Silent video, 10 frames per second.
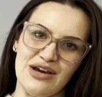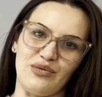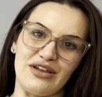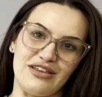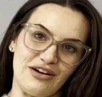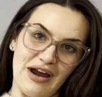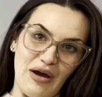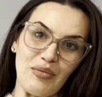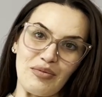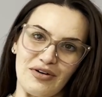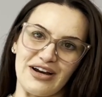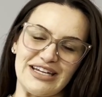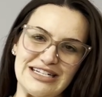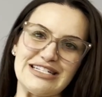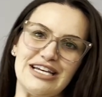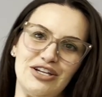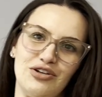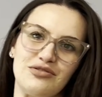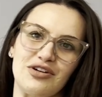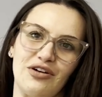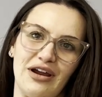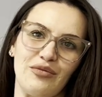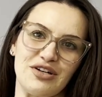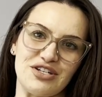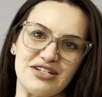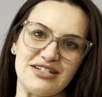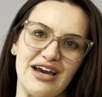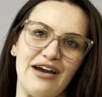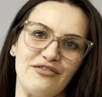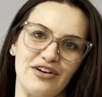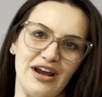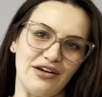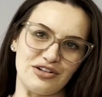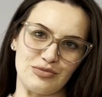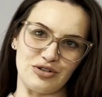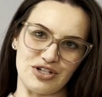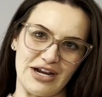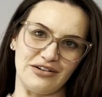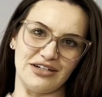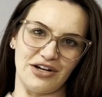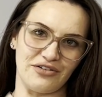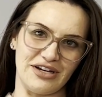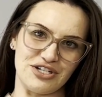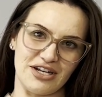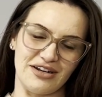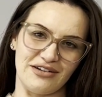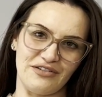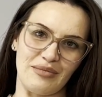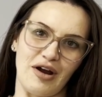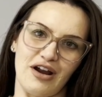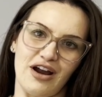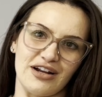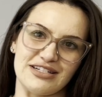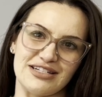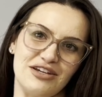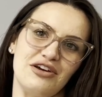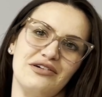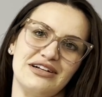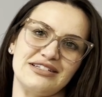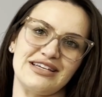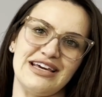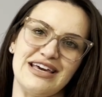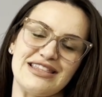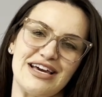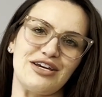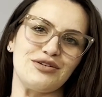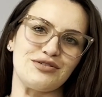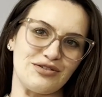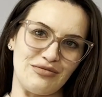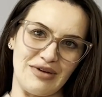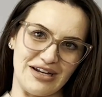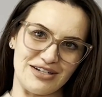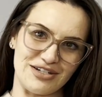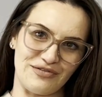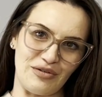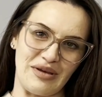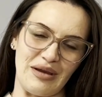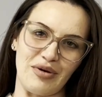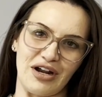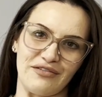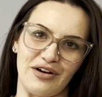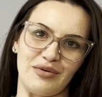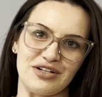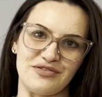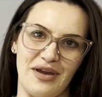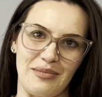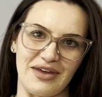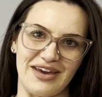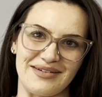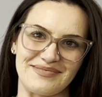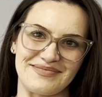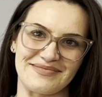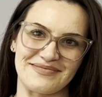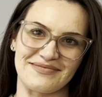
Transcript: With your help, we'll continue to grant wishes to every eligible child in the region. From our hearts to yours, thank you so much for being part of our Wish family.